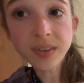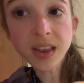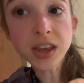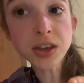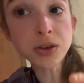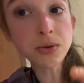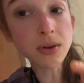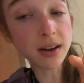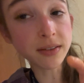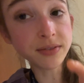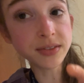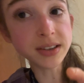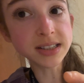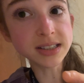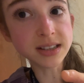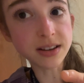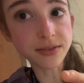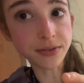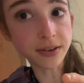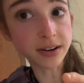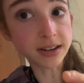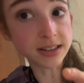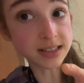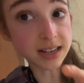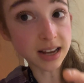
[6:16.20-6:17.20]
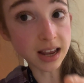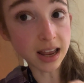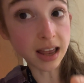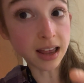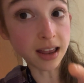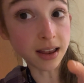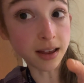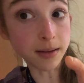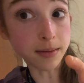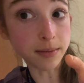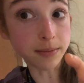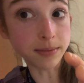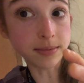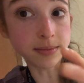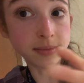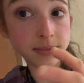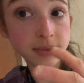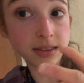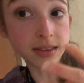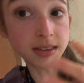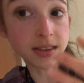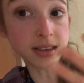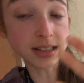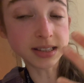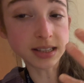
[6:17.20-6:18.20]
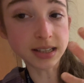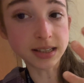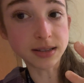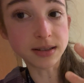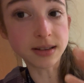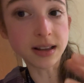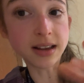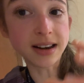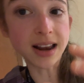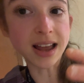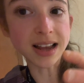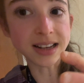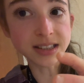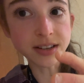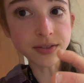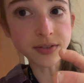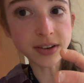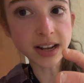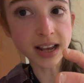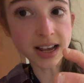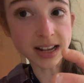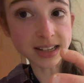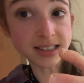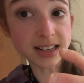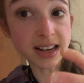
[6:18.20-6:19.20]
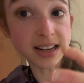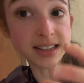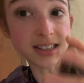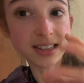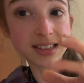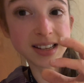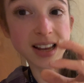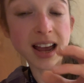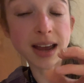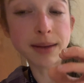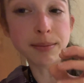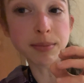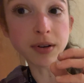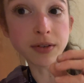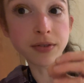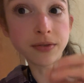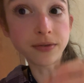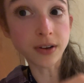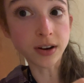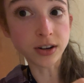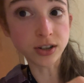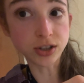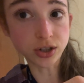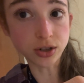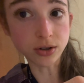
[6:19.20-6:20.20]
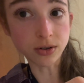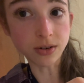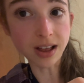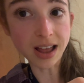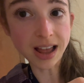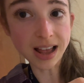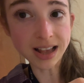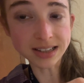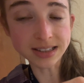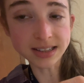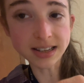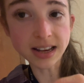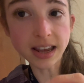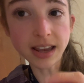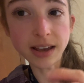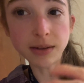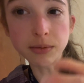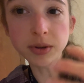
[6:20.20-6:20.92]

you have these different um, this is an activity assay is a type of functional assay.